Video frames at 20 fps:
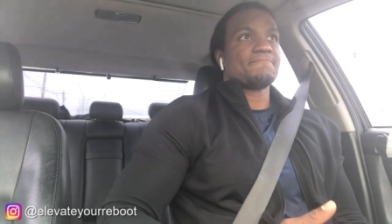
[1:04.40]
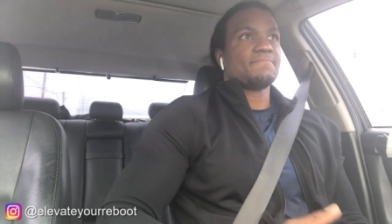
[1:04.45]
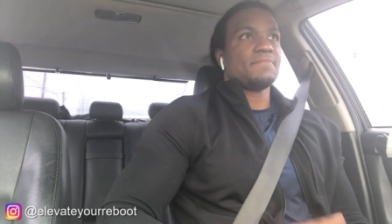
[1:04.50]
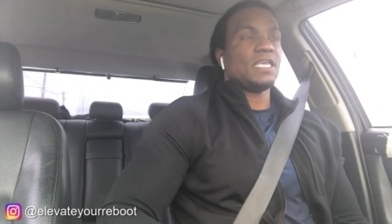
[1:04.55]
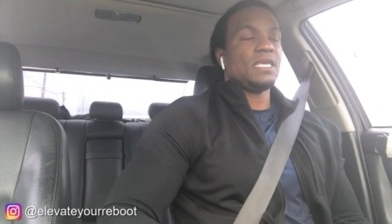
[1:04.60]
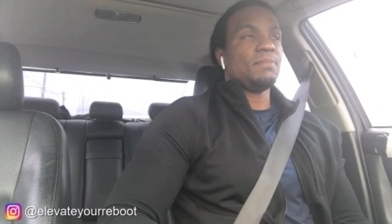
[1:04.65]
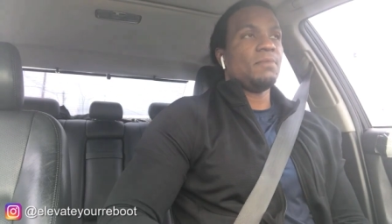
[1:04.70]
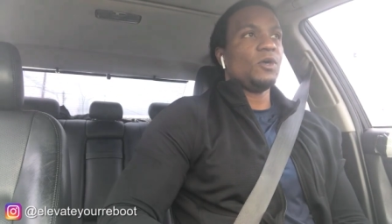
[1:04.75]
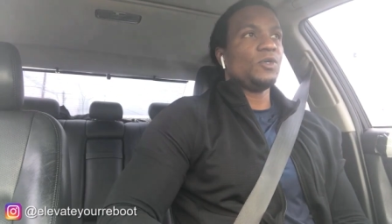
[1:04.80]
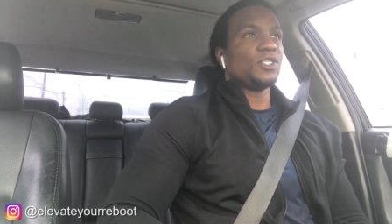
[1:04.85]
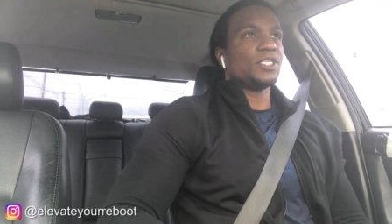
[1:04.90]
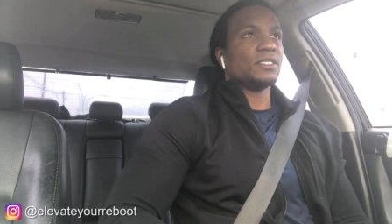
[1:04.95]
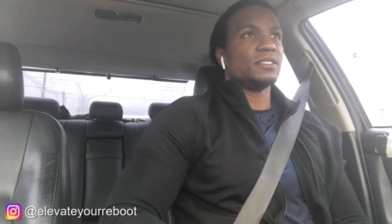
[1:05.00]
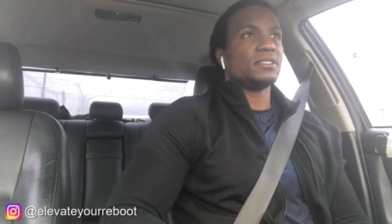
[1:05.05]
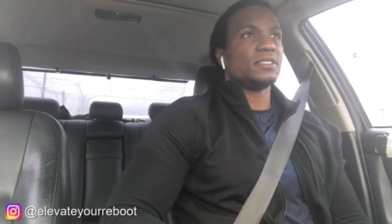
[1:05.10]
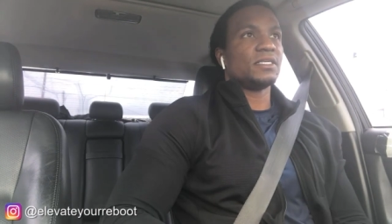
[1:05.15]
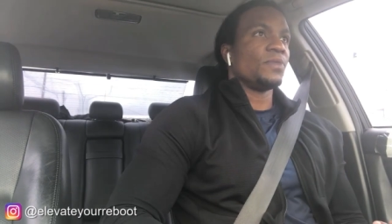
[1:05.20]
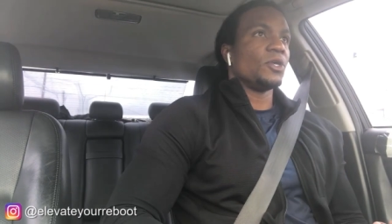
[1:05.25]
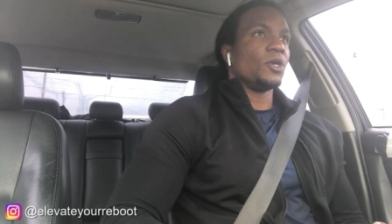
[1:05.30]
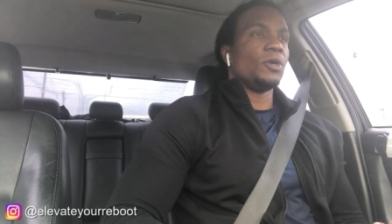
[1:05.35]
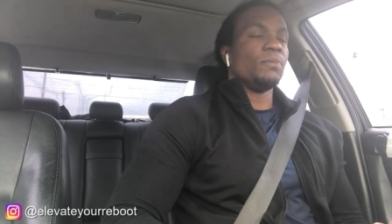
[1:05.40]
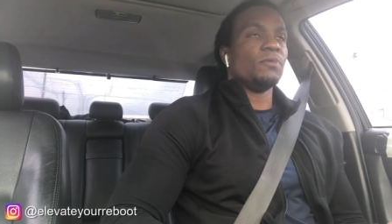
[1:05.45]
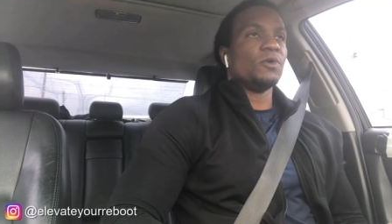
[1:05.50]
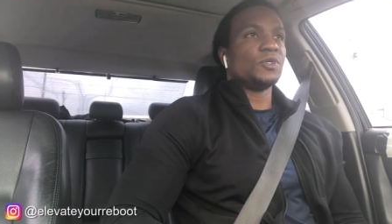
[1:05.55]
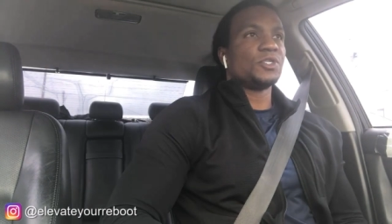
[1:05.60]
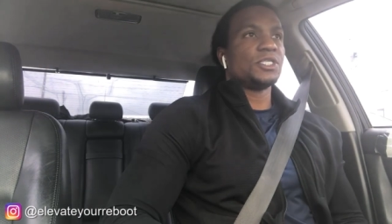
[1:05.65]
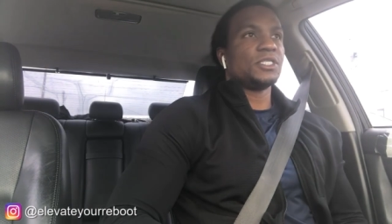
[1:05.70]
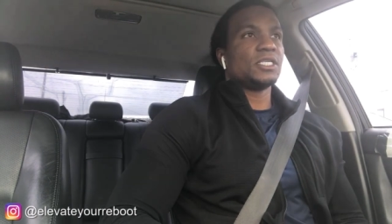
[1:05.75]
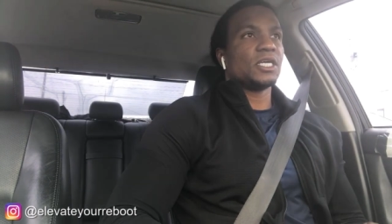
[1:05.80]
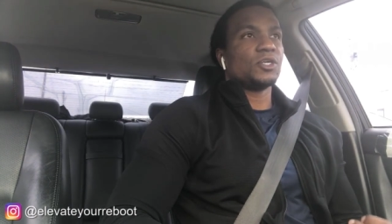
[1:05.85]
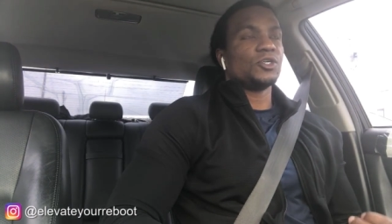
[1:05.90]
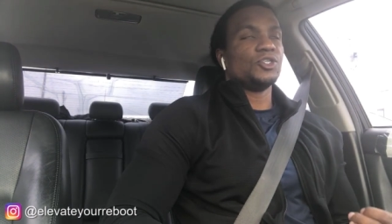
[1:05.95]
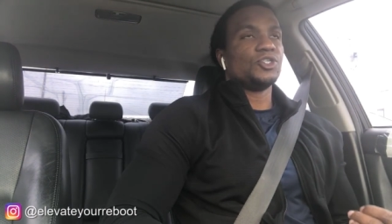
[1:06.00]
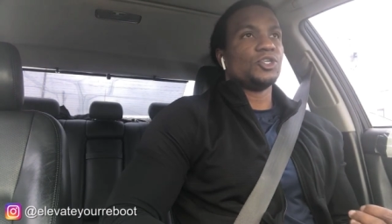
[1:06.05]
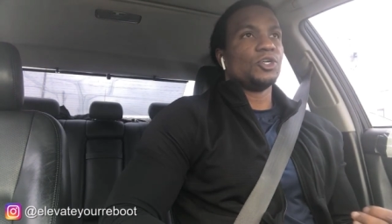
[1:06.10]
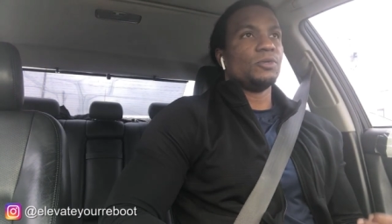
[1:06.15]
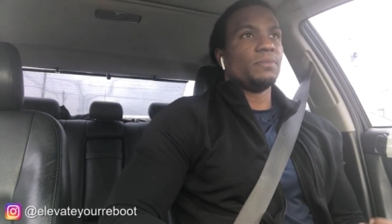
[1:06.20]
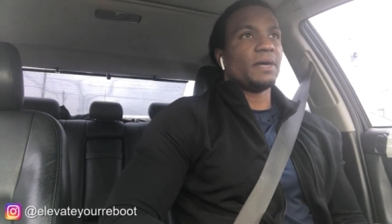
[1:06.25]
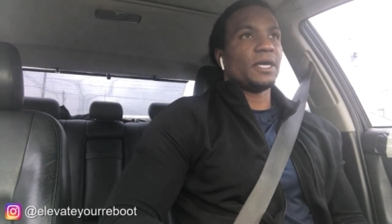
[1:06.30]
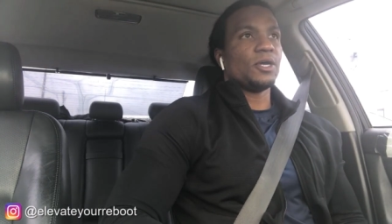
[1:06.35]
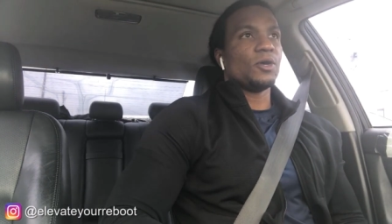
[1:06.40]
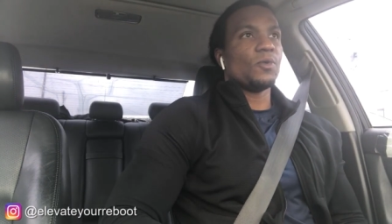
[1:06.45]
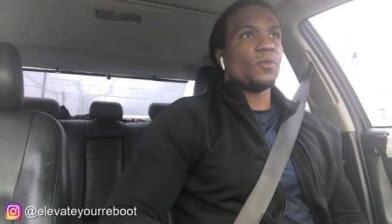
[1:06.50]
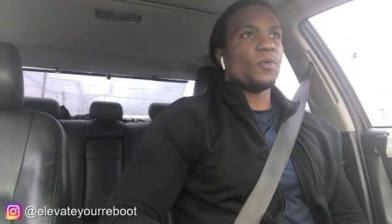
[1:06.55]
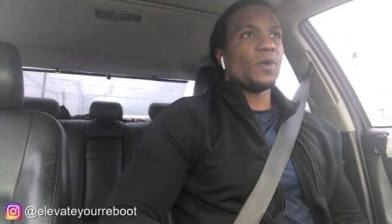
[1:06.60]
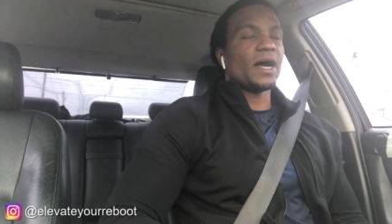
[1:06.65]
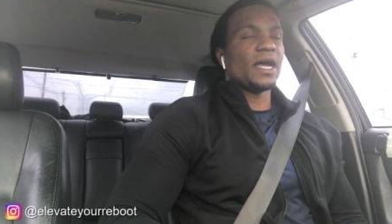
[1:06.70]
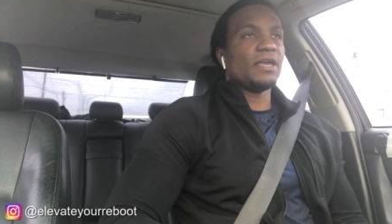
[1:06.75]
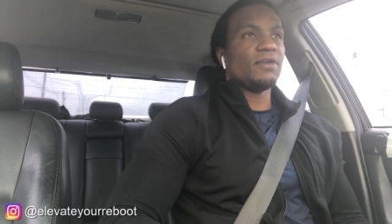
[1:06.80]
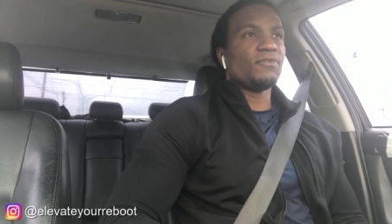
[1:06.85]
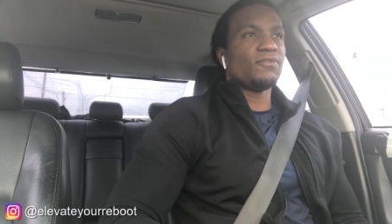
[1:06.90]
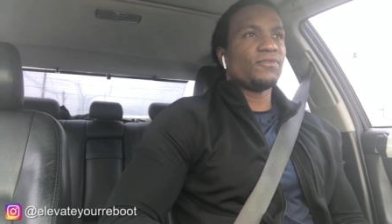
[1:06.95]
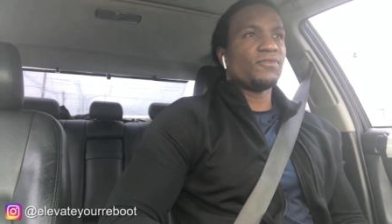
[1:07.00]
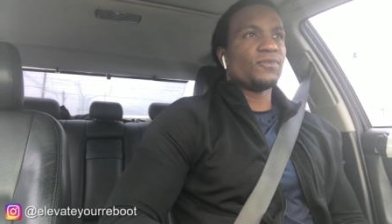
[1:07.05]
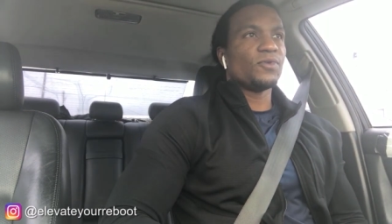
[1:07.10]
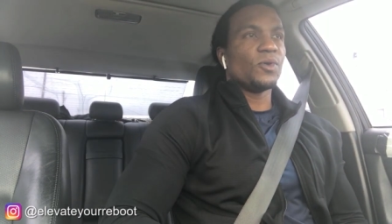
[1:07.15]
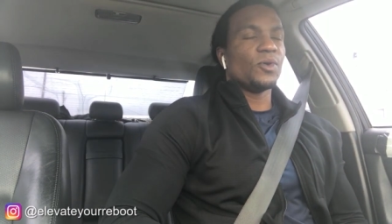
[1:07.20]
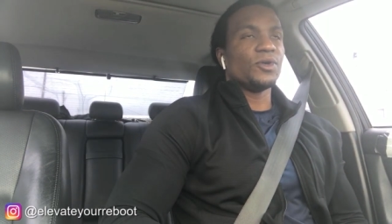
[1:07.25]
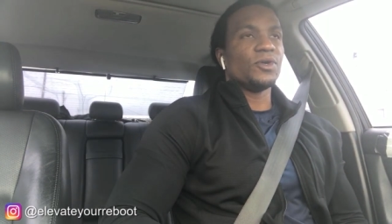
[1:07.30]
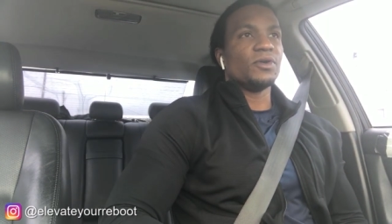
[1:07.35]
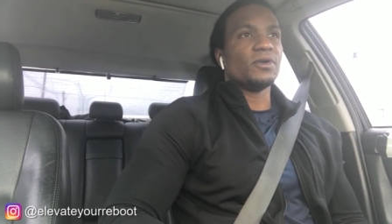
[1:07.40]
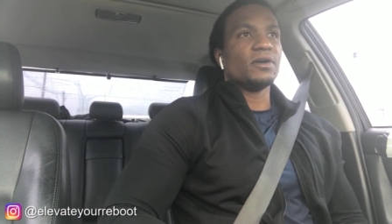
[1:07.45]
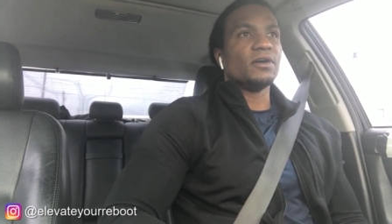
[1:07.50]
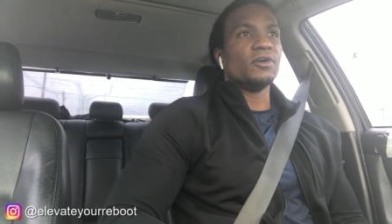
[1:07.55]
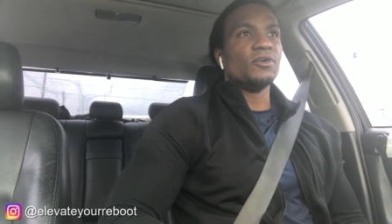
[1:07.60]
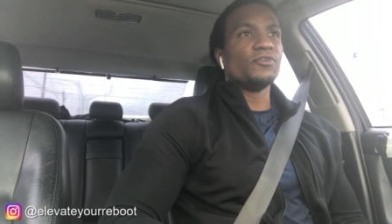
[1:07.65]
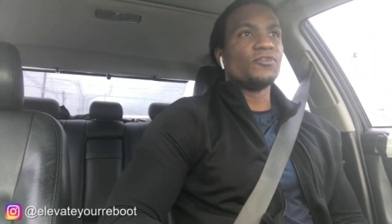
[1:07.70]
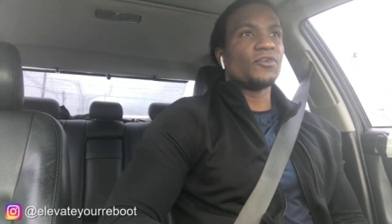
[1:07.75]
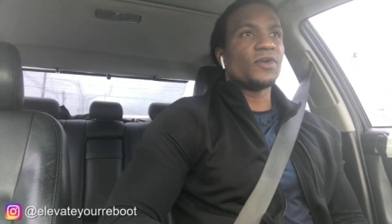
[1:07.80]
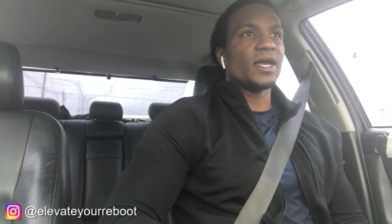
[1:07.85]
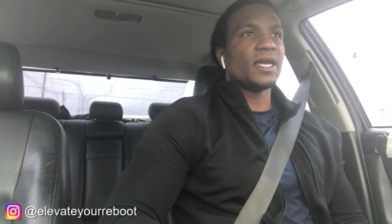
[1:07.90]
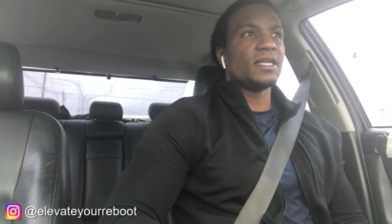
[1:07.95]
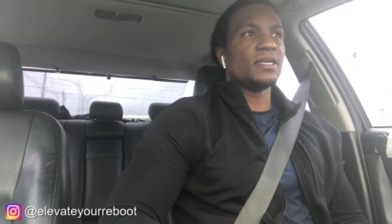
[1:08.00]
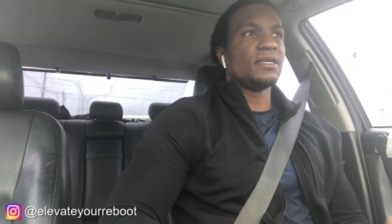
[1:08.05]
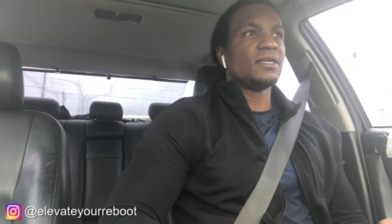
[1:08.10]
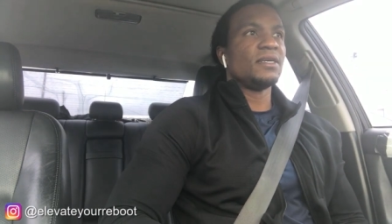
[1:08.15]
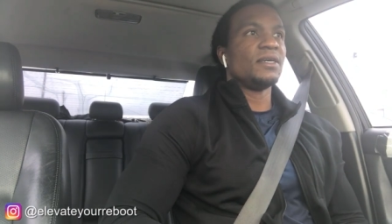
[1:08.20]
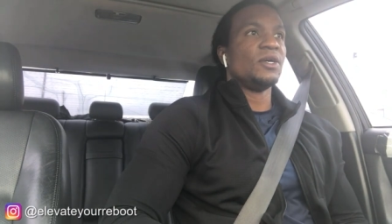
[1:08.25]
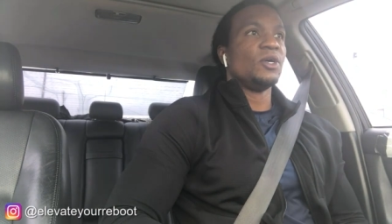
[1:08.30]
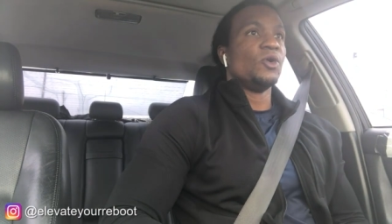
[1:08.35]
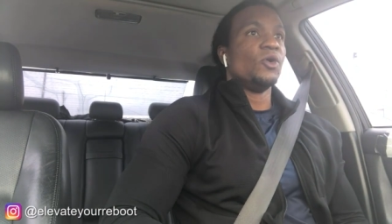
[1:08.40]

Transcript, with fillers: emotions. Your emotions are controlled by your wife or your girlfriend